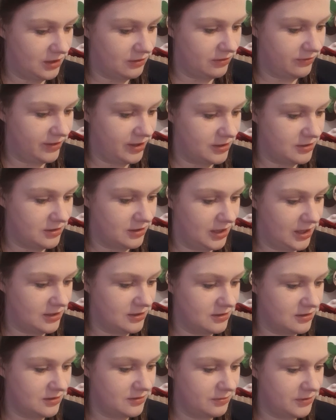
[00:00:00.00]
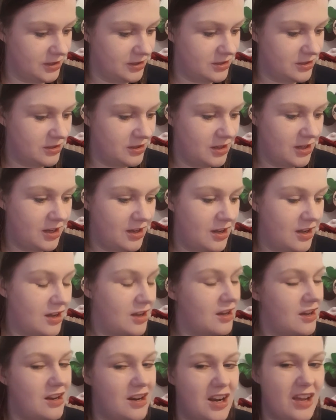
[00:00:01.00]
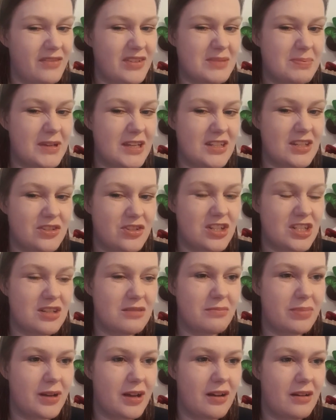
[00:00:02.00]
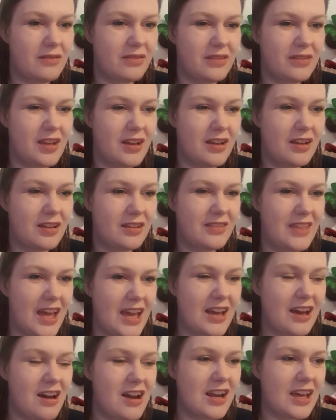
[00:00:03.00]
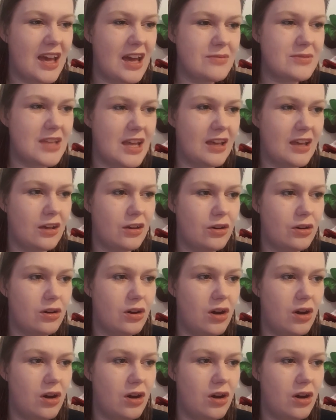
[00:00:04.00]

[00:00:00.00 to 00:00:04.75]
of her 2 letters, which love his paediatrician, but they kind of kept saying in court,